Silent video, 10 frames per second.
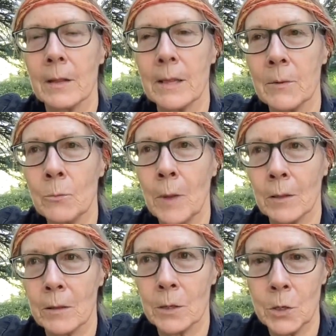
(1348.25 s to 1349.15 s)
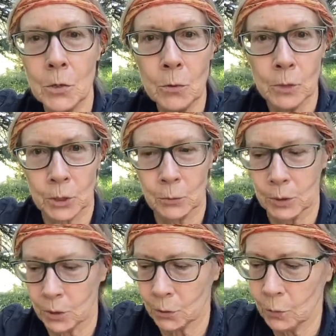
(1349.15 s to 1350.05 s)
Then month two, what you would
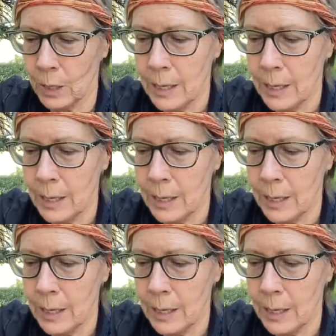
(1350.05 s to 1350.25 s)
do